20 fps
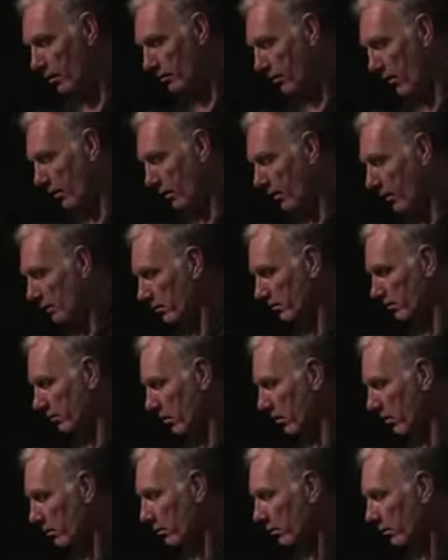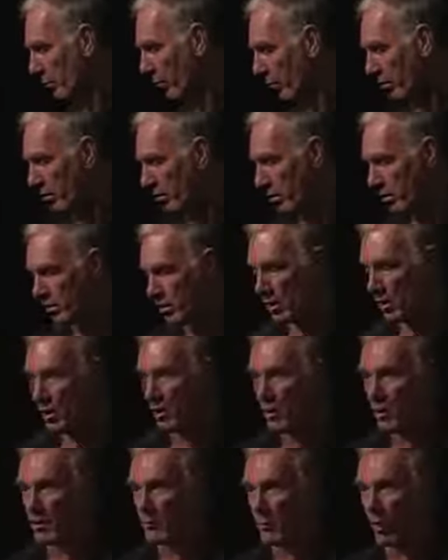that kind of terrible period.
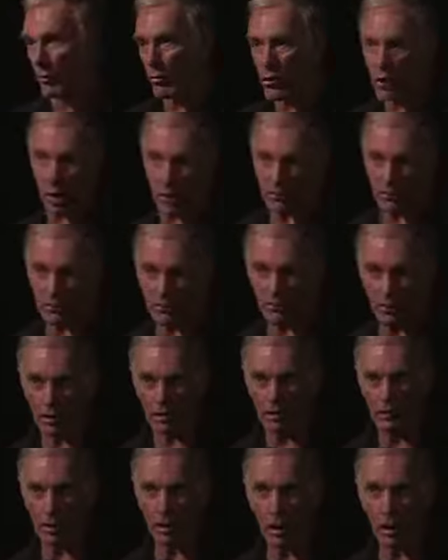But we also started